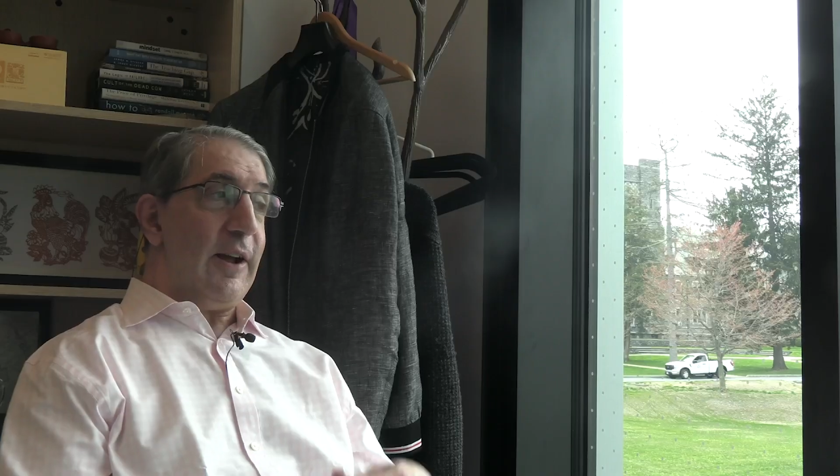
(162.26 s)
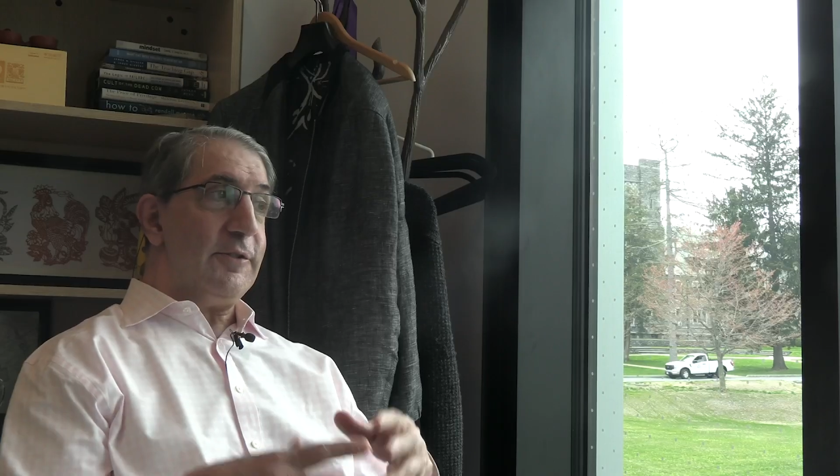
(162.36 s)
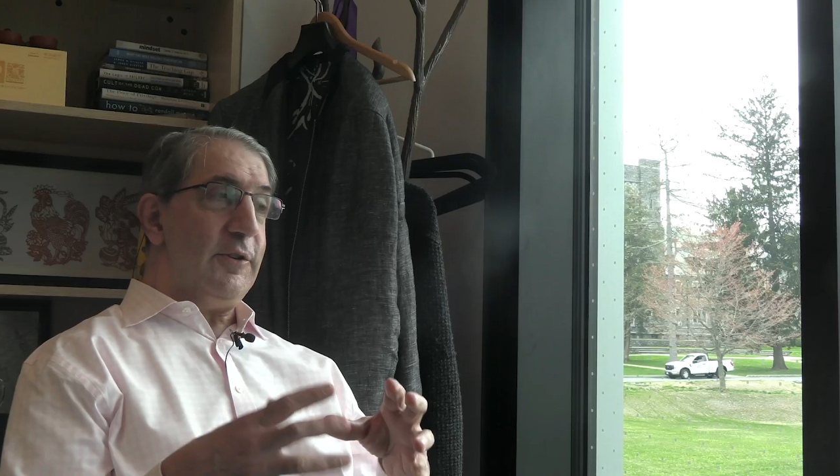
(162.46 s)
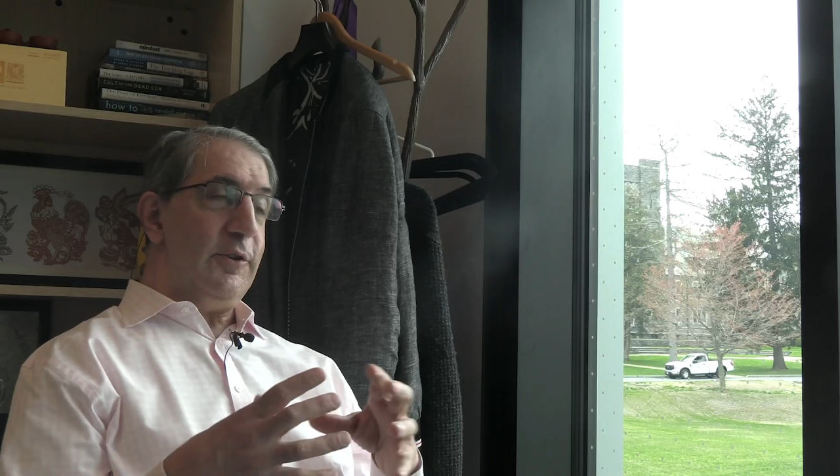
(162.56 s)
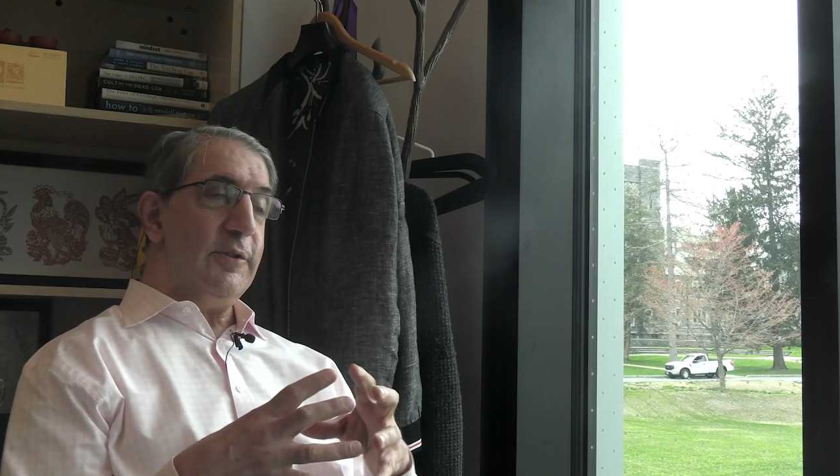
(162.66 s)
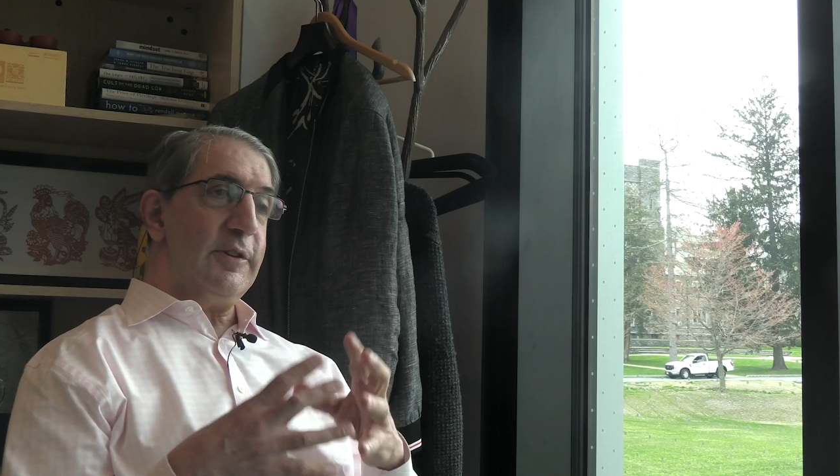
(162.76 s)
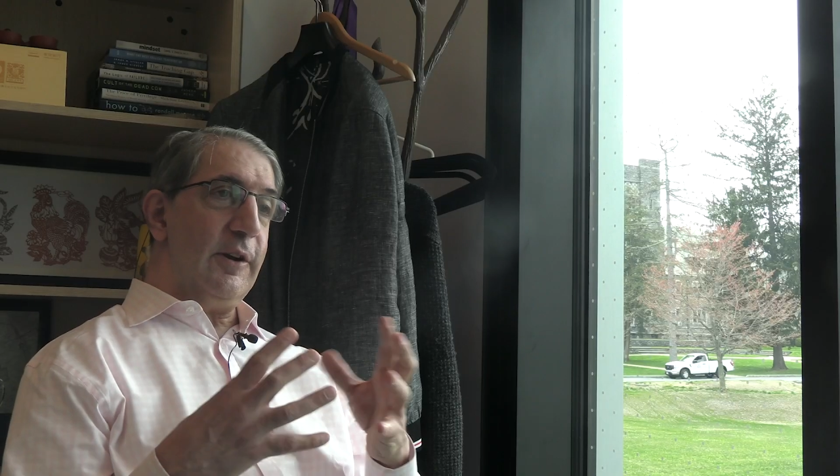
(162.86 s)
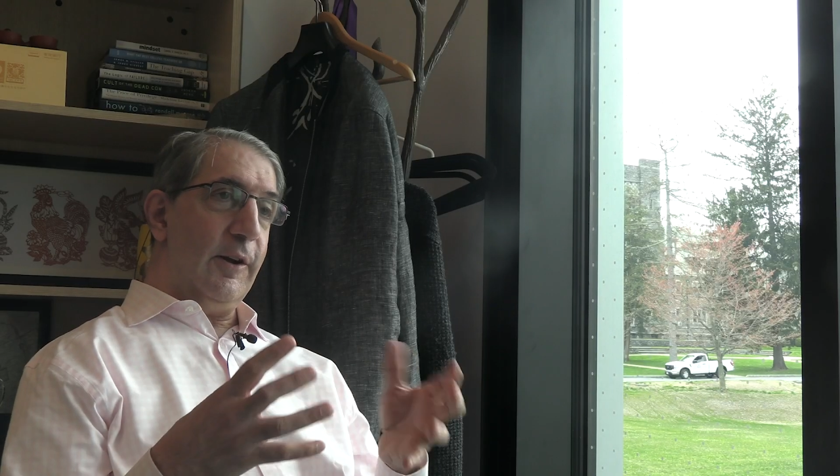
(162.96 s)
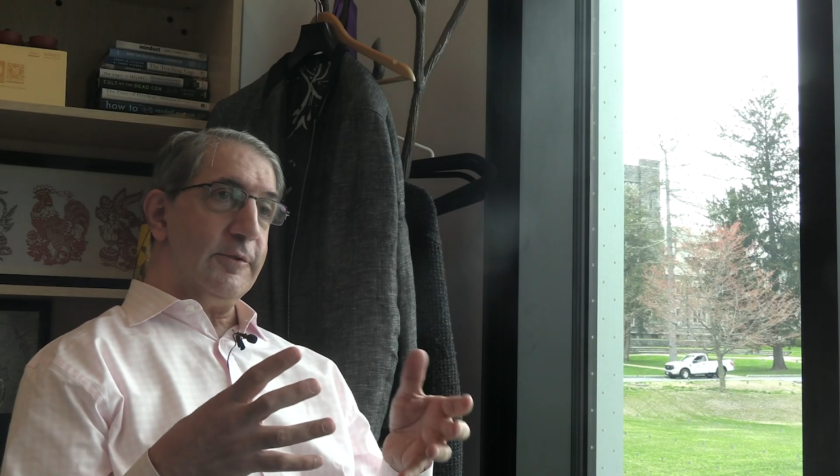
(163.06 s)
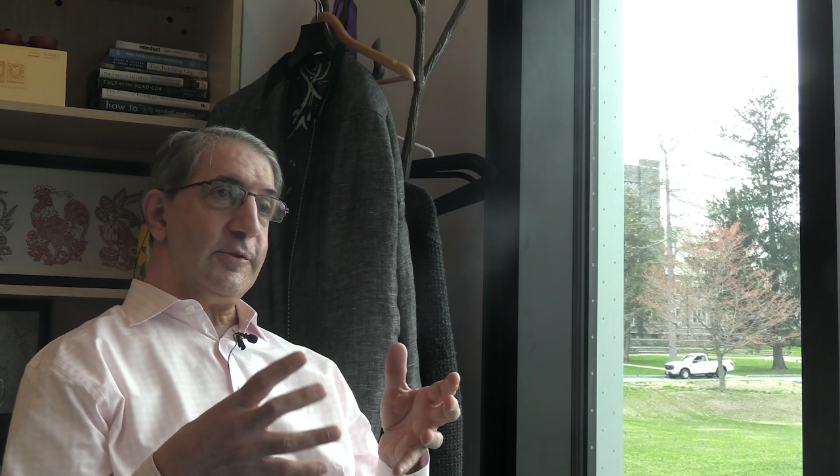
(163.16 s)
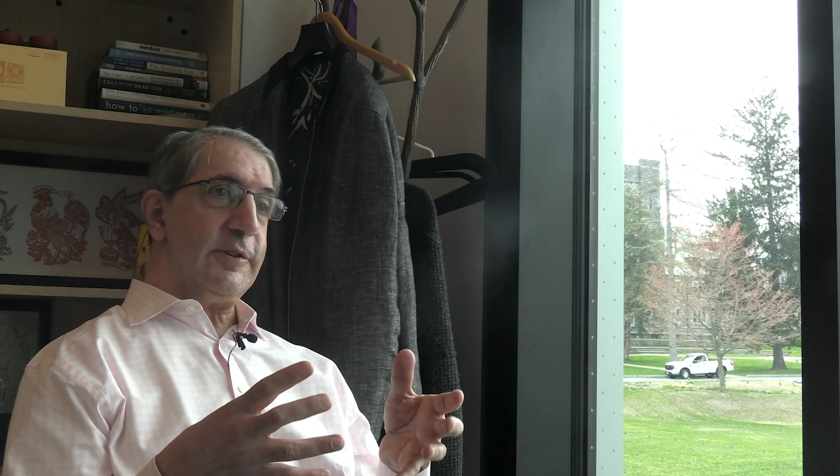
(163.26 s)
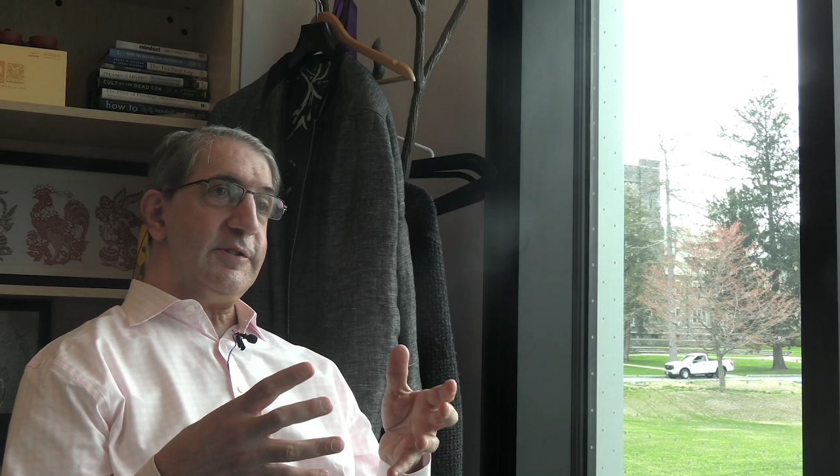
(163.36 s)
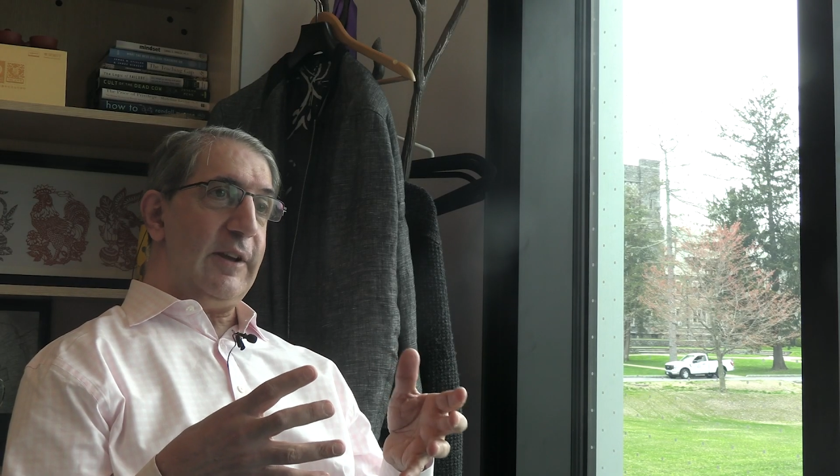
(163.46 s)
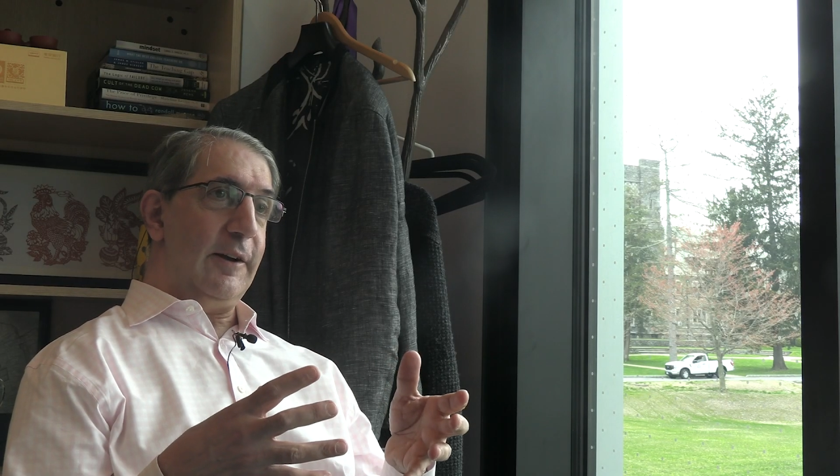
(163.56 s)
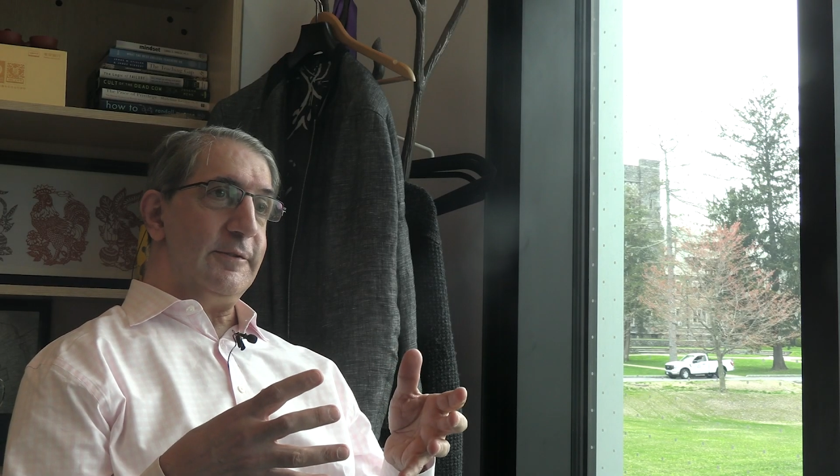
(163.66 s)
actually using
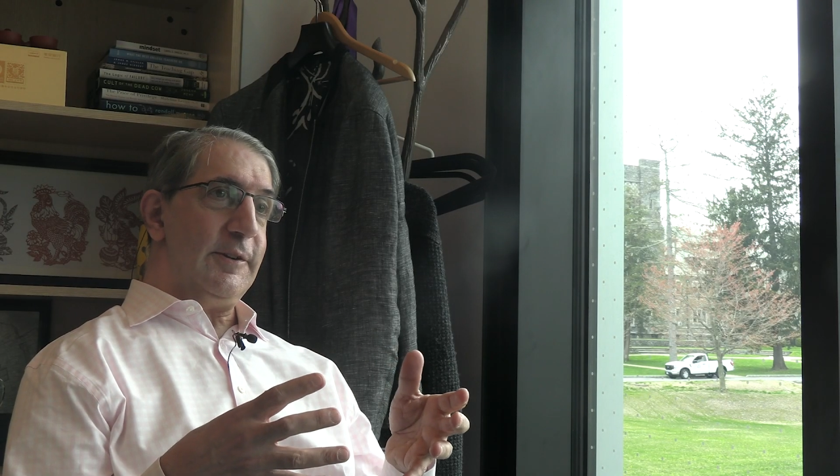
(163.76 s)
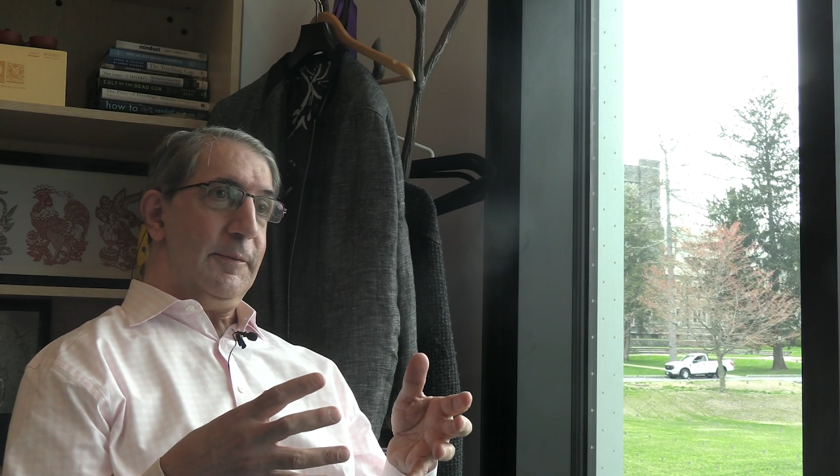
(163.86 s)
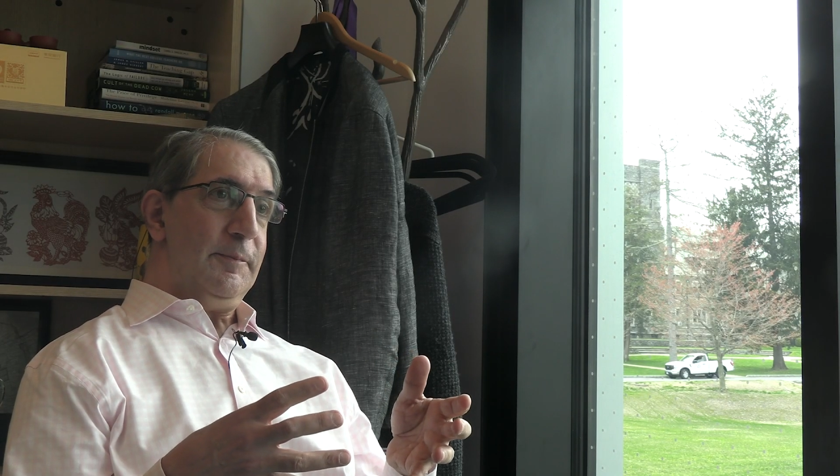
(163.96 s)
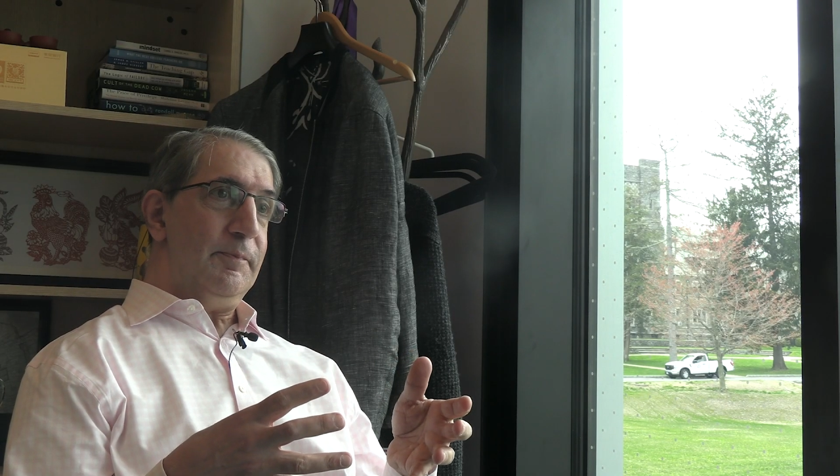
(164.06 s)
ultrasound